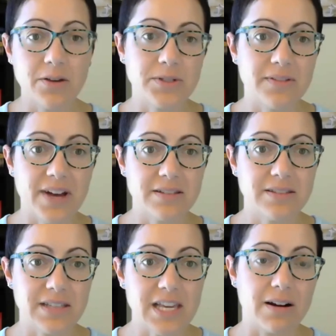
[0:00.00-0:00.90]
those of
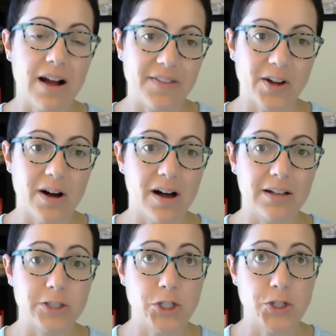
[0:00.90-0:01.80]
us here on the
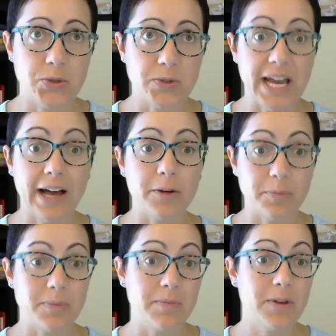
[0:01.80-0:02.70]
call do to
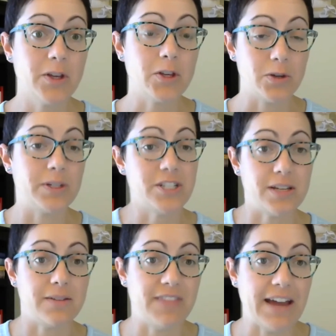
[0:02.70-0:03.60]
help you
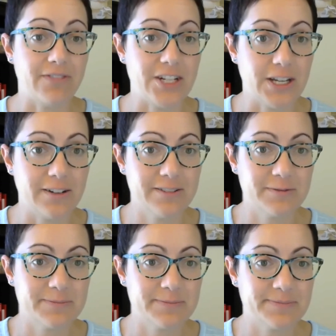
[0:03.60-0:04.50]
achieve that vision?
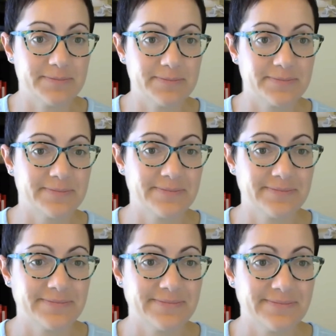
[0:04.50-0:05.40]

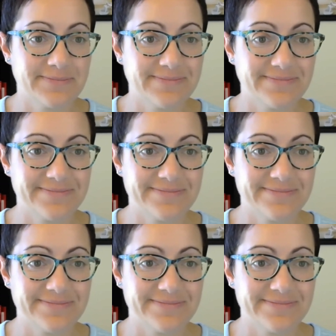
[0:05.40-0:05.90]
Oh,